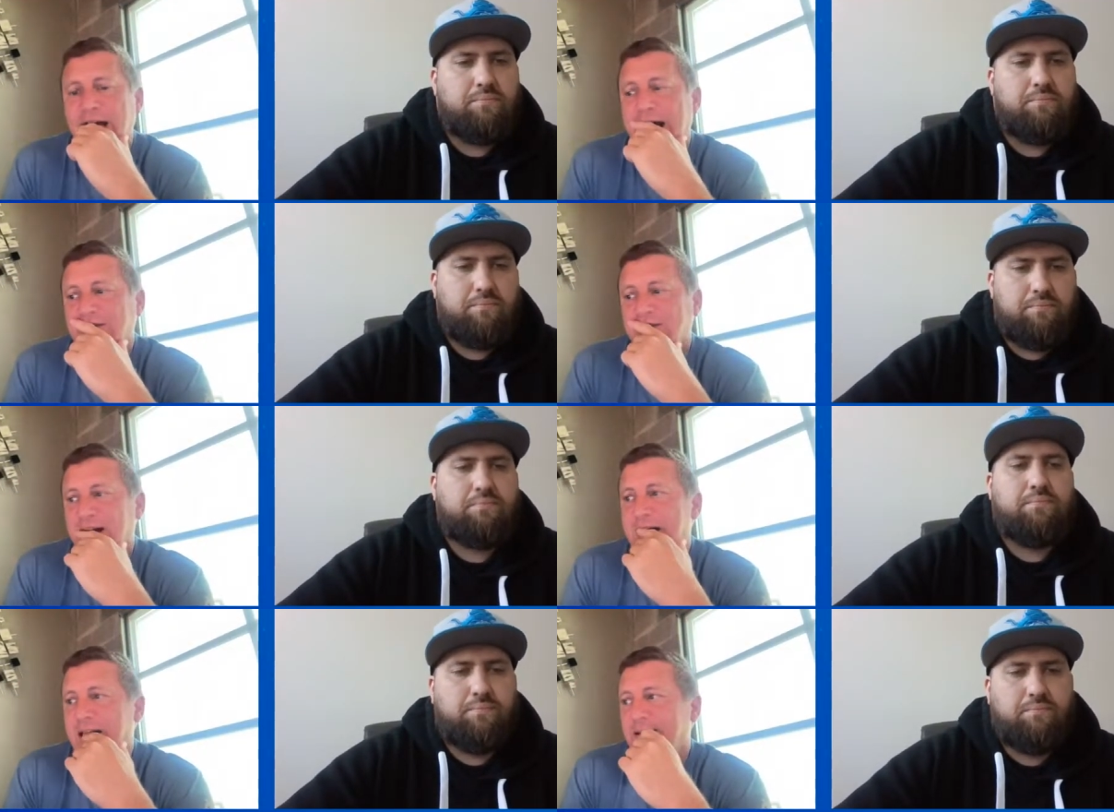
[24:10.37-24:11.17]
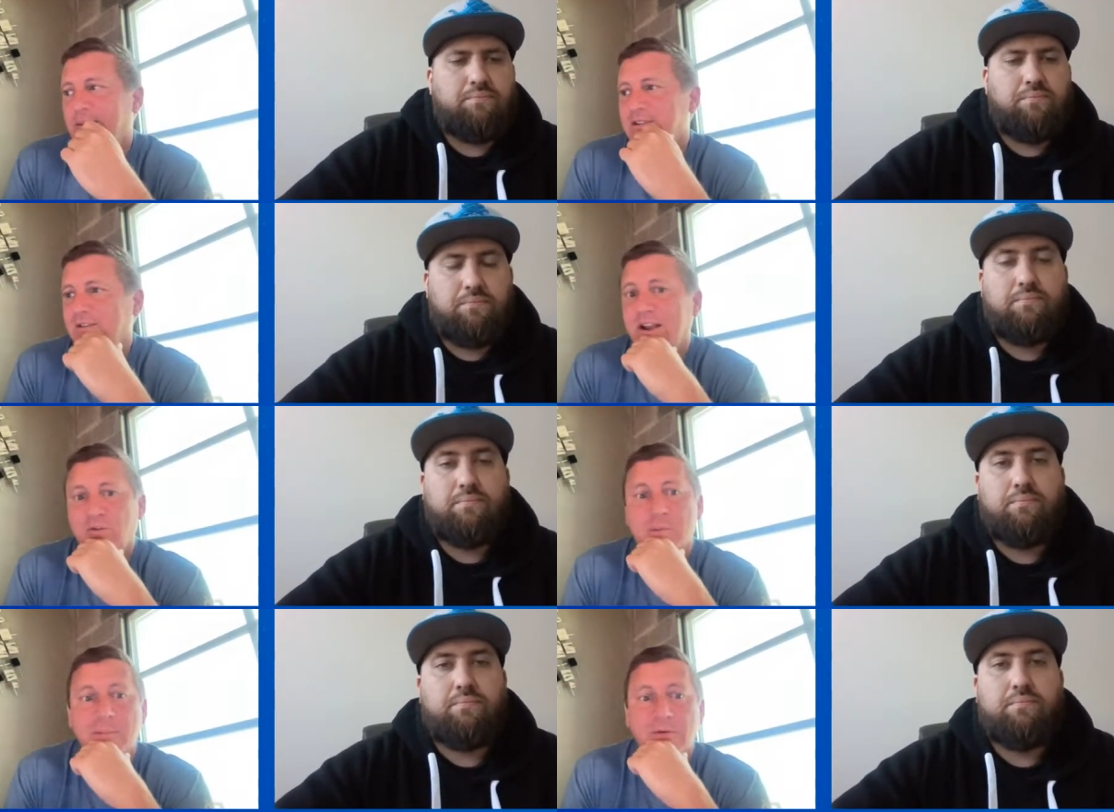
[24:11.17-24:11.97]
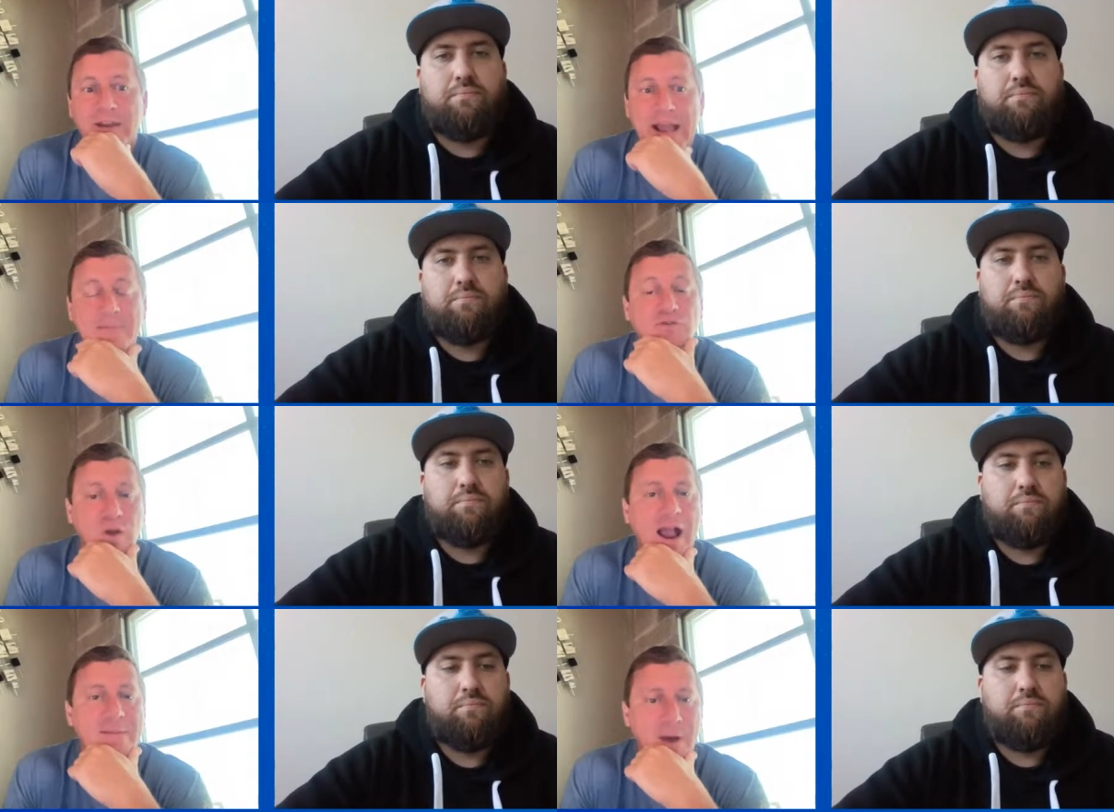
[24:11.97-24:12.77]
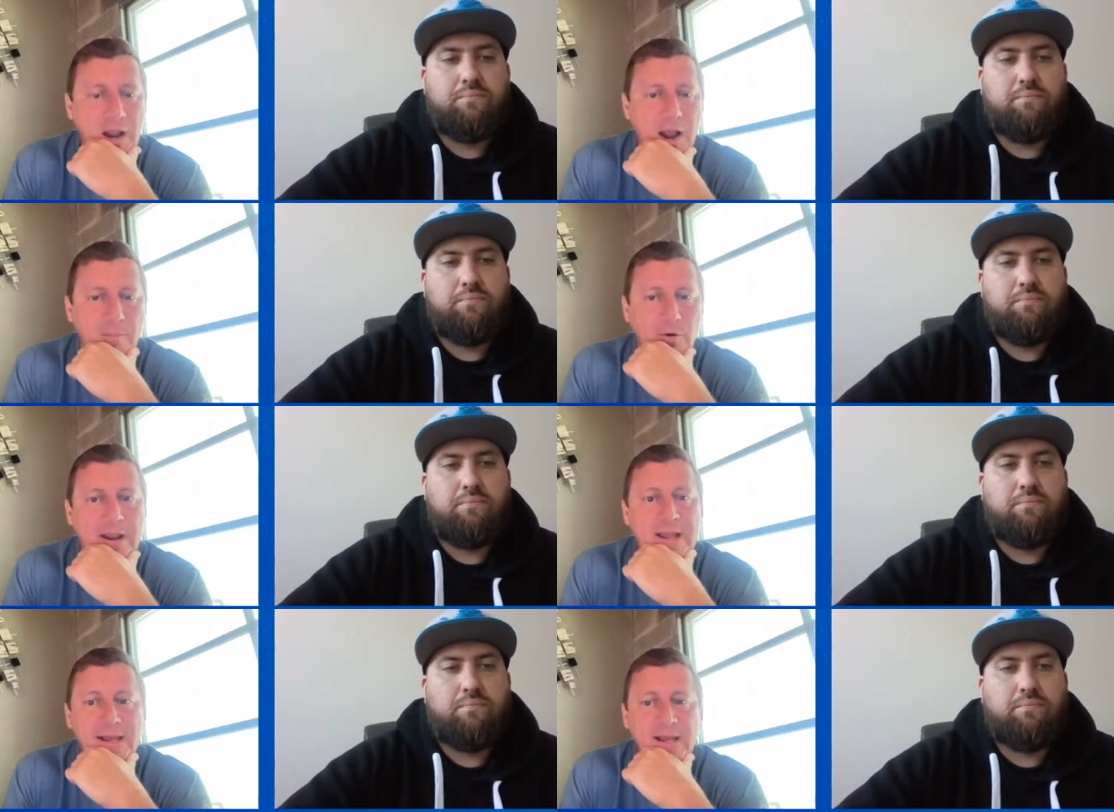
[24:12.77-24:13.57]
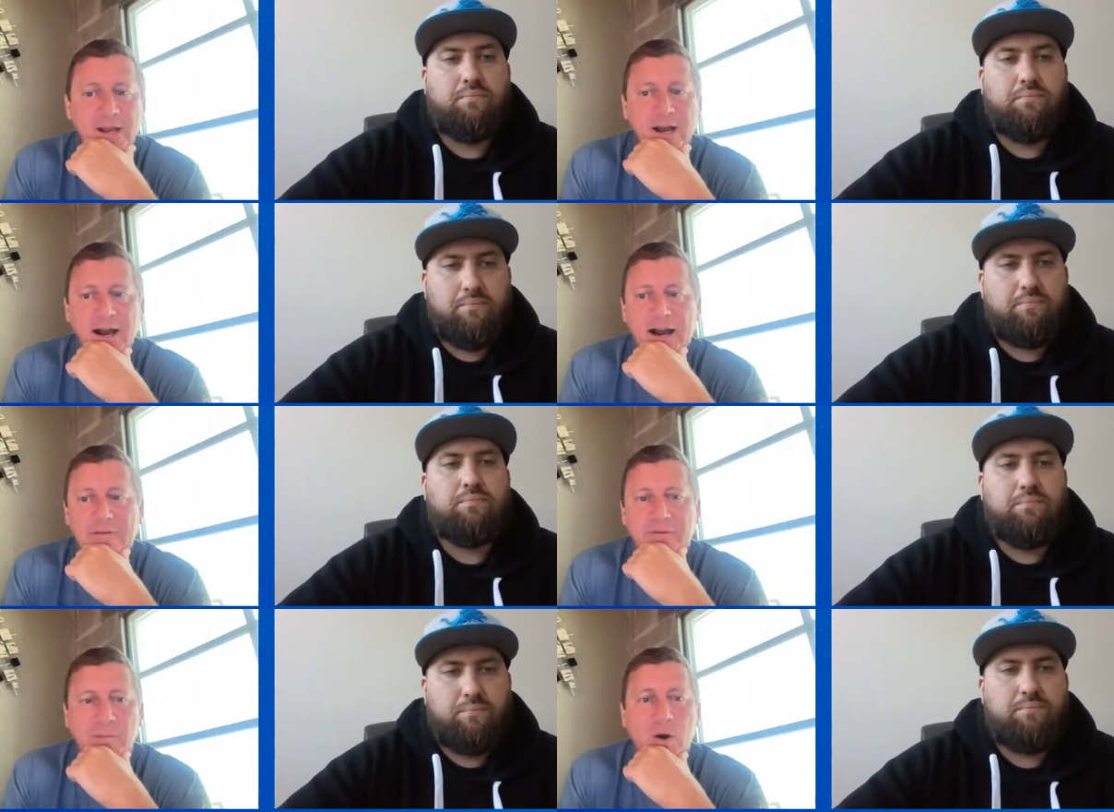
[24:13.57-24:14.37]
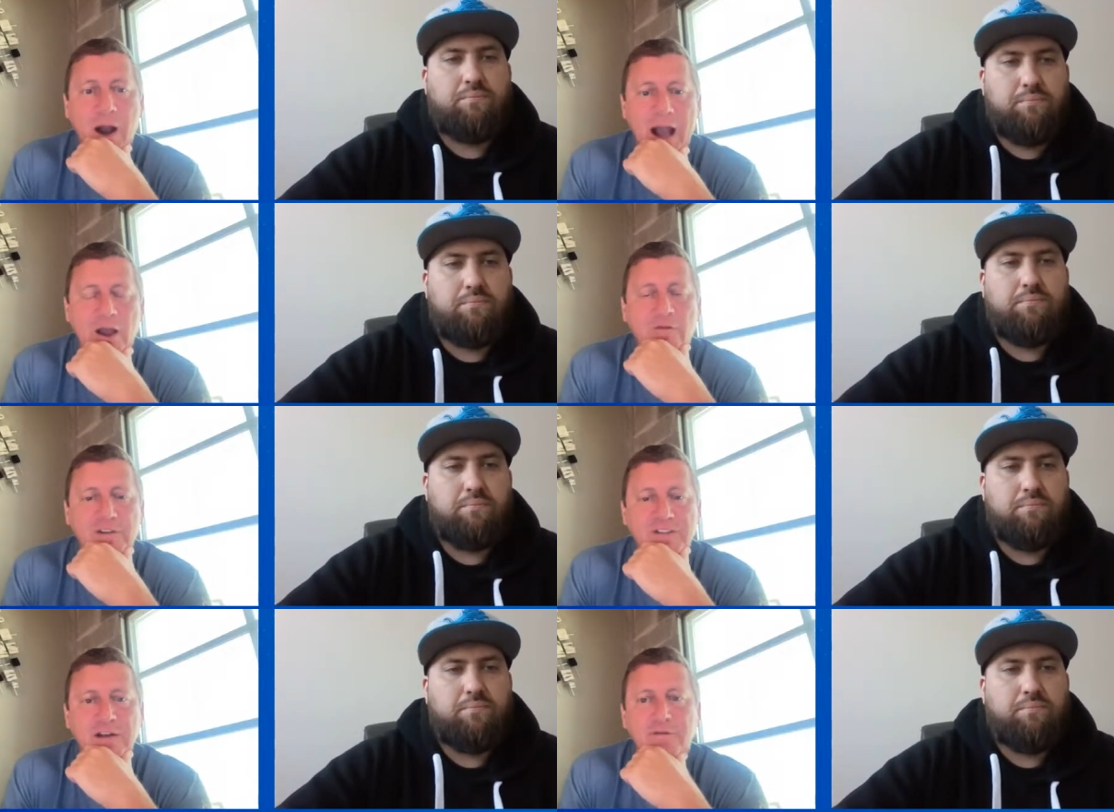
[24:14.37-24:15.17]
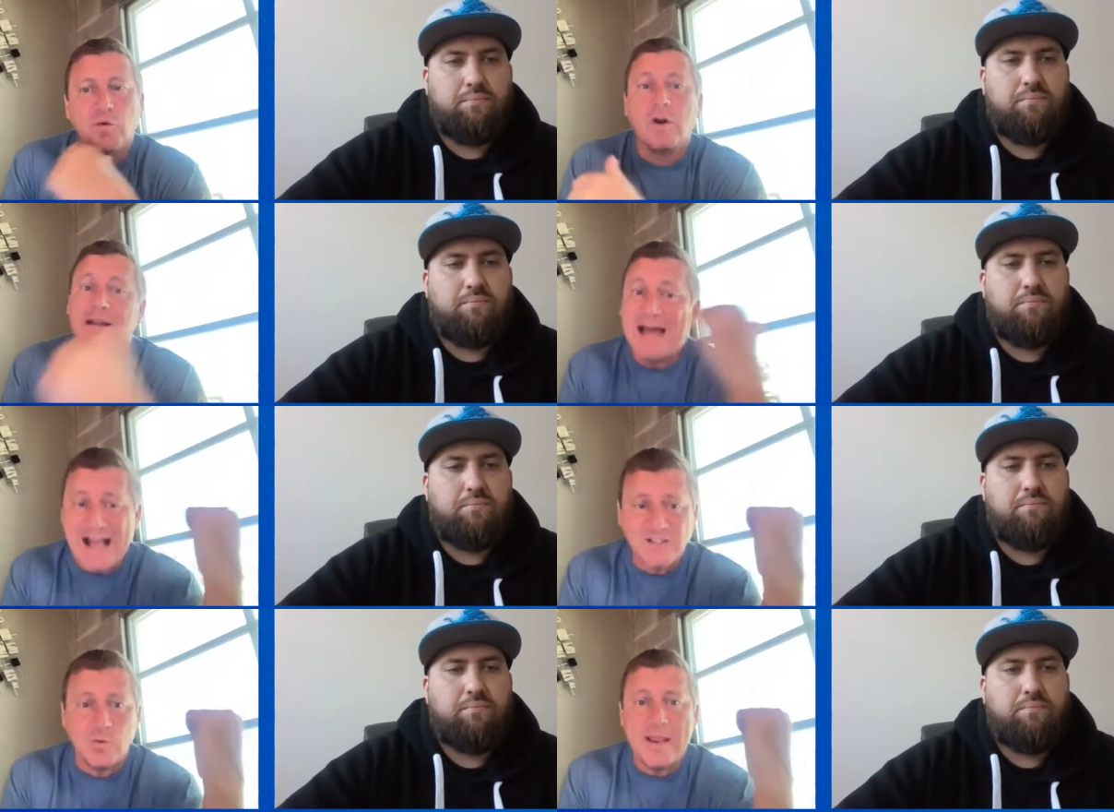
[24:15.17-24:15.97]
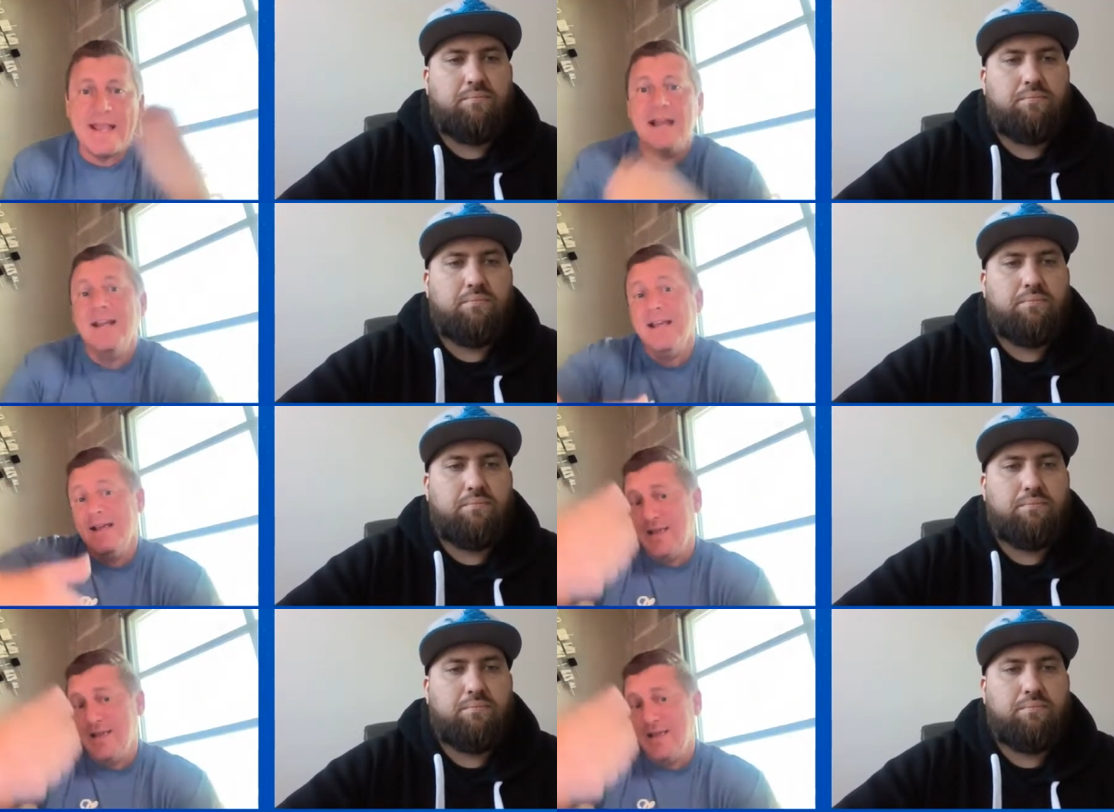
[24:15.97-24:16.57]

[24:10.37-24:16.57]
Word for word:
Speaker 1: class. Uh, let me see if I can remember the names. Ryan Montgomery uh, from Ohio visited Florida last weekend.